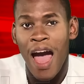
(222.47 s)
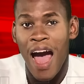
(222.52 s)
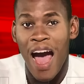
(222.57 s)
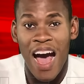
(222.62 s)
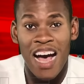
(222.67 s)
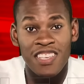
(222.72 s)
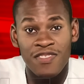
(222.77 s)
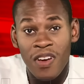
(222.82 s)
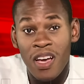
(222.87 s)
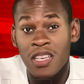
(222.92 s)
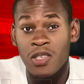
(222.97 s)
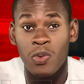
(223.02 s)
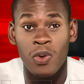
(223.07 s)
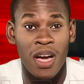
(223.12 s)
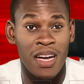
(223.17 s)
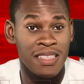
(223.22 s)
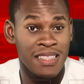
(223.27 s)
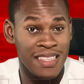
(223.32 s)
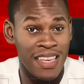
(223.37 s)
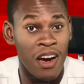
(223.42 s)
As far as we
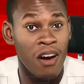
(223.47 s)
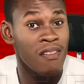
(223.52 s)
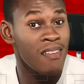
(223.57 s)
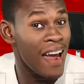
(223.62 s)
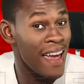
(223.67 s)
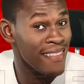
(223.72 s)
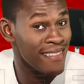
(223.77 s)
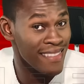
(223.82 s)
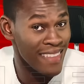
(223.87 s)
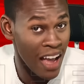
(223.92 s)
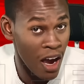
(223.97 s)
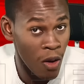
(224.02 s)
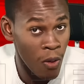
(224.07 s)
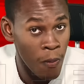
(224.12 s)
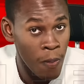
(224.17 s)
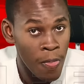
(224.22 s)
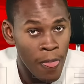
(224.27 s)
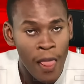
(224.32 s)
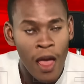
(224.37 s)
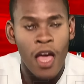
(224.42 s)
can tell right
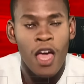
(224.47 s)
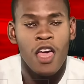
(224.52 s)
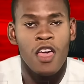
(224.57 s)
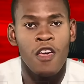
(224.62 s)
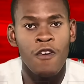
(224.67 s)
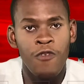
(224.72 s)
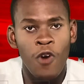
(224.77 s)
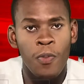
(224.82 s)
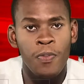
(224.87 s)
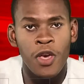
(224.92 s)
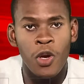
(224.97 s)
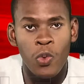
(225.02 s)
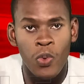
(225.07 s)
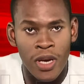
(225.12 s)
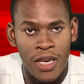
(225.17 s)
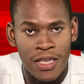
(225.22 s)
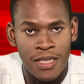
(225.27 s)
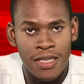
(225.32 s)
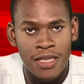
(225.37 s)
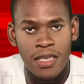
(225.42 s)
now, if Obi
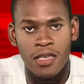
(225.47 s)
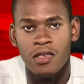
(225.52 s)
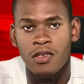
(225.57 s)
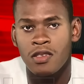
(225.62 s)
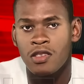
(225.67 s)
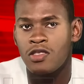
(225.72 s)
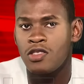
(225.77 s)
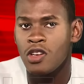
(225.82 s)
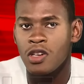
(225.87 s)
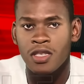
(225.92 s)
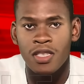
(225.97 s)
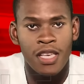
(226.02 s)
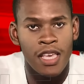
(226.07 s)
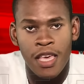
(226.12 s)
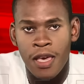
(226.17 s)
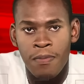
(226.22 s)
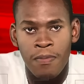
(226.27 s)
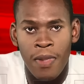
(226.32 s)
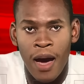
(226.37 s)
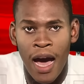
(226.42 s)
wins, it's just
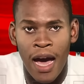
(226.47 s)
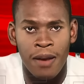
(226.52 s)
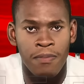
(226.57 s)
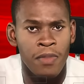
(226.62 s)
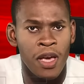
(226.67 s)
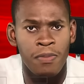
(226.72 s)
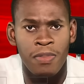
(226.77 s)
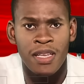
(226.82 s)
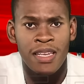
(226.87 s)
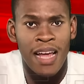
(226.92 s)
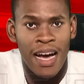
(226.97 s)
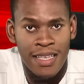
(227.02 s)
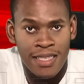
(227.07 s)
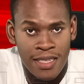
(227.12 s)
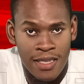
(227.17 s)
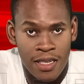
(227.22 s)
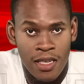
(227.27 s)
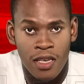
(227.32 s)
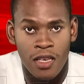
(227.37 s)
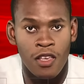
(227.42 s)
him and maybe
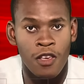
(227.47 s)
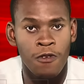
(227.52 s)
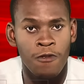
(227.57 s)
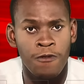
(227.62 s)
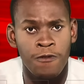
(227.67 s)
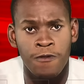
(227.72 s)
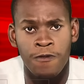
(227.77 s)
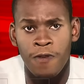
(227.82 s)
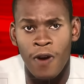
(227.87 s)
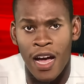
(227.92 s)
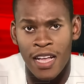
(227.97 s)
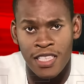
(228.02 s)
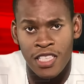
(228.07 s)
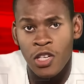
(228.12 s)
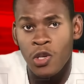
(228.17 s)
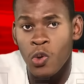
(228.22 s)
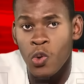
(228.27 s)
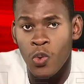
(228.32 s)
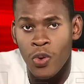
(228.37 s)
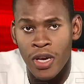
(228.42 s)
Dati. If
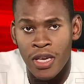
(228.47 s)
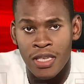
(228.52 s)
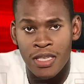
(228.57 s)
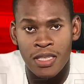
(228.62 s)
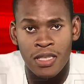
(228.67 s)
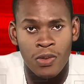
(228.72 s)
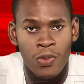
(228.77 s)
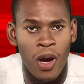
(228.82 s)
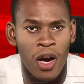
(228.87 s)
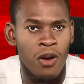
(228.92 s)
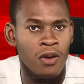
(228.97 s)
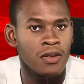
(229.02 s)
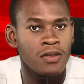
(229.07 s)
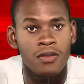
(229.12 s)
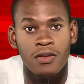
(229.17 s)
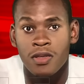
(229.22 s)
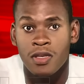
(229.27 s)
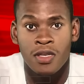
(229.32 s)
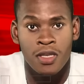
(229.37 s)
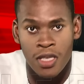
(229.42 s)
Atiku wins, we are going
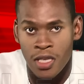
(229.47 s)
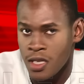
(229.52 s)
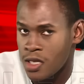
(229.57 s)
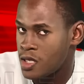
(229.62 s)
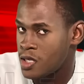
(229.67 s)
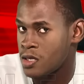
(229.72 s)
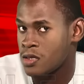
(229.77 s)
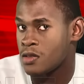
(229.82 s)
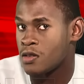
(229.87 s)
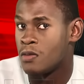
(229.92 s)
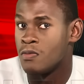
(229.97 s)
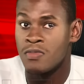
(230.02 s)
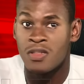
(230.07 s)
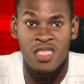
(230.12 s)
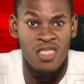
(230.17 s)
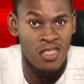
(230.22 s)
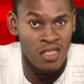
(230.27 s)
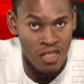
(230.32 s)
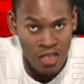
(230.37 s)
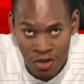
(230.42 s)
to see some
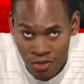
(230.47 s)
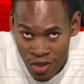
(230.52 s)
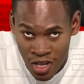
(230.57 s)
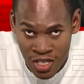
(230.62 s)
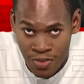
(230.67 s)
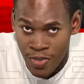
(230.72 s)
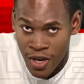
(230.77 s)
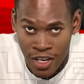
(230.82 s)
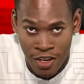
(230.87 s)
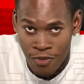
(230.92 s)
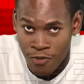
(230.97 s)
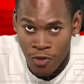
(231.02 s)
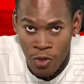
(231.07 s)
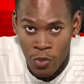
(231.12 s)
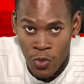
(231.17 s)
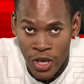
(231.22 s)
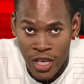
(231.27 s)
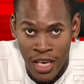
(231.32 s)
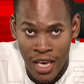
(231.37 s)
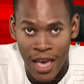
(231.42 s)
serious begging
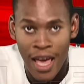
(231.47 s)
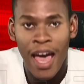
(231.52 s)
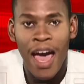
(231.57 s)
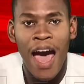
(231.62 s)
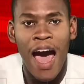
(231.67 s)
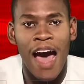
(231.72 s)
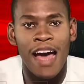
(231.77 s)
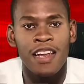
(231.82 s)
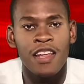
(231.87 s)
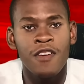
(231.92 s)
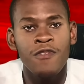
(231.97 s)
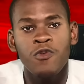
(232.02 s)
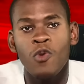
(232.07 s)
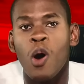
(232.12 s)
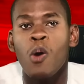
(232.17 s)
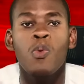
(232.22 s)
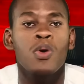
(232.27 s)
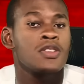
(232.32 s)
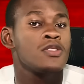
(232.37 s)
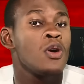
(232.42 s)
from Wike. And if
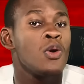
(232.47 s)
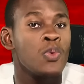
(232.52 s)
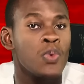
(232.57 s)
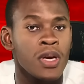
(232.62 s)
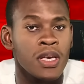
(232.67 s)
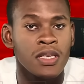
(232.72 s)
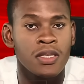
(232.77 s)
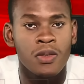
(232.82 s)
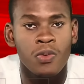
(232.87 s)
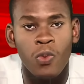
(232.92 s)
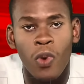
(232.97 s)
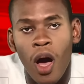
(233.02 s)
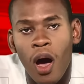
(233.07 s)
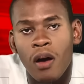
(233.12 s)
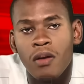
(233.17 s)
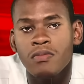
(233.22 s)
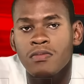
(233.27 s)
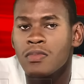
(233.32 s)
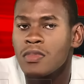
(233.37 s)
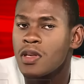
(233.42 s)
Kwankwaso wins,
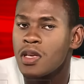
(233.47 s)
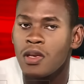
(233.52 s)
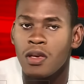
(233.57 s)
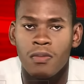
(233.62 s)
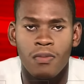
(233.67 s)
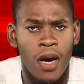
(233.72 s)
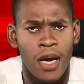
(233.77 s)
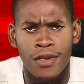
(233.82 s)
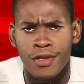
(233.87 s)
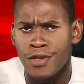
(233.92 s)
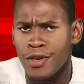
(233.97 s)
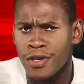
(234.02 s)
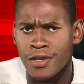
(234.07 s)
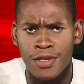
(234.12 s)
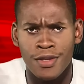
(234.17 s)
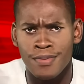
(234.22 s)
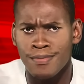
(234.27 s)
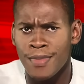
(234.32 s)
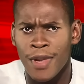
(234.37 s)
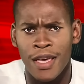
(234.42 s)
well, he might
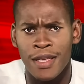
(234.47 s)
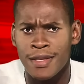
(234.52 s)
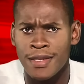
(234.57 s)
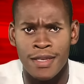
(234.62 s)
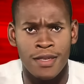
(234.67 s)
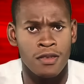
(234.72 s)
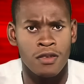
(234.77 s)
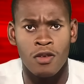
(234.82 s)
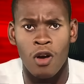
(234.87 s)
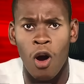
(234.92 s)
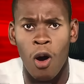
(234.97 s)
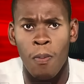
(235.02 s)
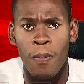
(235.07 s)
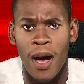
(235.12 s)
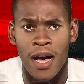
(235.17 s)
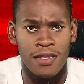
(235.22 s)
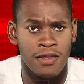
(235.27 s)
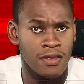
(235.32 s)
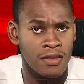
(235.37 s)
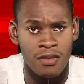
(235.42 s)
just make things up
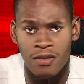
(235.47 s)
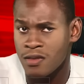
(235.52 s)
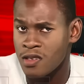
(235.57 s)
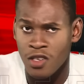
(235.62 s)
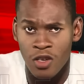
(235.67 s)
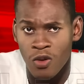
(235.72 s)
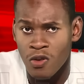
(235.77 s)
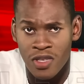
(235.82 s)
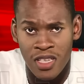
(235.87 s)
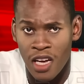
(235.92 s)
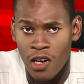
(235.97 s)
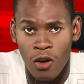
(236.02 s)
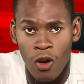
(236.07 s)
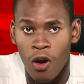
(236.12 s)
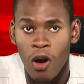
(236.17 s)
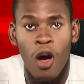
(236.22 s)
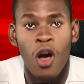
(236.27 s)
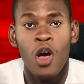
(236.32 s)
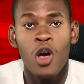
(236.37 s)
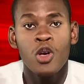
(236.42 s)
as he goes
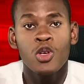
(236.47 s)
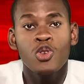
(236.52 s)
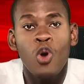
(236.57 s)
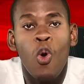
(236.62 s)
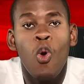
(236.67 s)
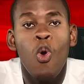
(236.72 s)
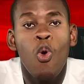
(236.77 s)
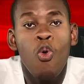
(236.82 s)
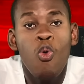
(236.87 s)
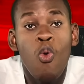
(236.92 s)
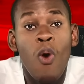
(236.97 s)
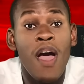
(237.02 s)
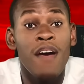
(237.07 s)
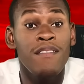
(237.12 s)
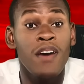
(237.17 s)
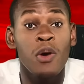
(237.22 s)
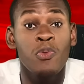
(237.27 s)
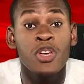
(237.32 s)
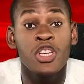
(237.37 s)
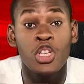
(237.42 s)
along. So
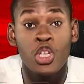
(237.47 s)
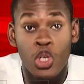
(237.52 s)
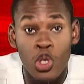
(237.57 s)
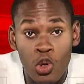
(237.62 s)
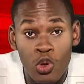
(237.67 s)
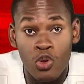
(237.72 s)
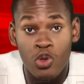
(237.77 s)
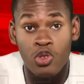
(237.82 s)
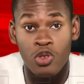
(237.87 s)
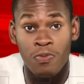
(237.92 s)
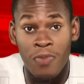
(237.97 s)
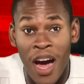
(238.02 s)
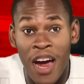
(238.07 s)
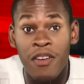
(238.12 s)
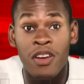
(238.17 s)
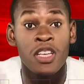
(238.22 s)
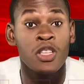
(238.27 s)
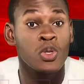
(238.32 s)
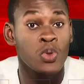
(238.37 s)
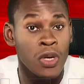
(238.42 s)
whoever we choose to
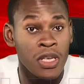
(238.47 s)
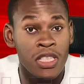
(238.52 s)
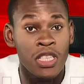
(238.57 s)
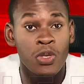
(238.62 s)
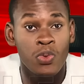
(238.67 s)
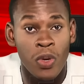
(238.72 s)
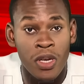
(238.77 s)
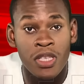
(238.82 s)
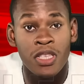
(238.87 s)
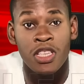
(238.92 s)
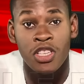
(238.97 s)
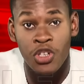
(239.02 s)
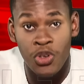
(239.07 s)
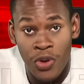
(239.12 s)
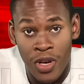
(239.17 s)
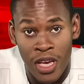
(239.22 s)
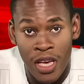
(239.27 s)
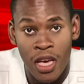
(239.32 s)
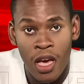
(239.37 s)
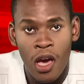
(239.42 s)
marry in
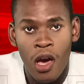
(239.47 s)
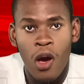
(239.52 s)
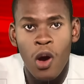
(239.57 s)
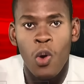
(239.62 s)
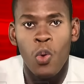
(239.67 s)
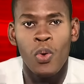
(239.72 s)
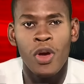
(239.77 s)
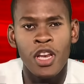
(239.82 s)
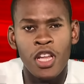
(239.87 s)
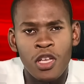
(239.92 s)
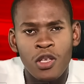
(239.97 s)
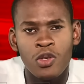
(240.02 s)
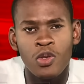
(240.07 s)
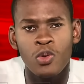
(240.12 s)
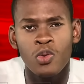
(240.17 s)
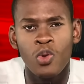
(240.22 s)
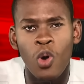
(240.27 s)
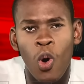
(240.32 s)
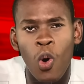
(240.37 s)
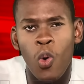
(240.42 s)
2023, we need
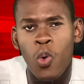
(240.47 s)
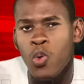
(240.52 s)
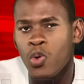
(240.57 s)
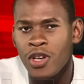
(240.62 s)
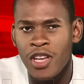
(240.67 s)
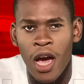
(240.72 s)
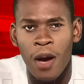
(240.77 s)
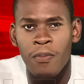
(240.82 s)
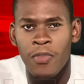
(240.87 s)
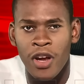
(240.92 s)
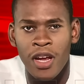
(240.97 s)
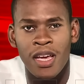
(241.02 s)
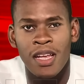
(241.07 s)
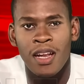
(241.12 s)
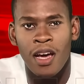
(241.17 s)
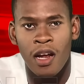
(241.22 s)
to know who they are bringing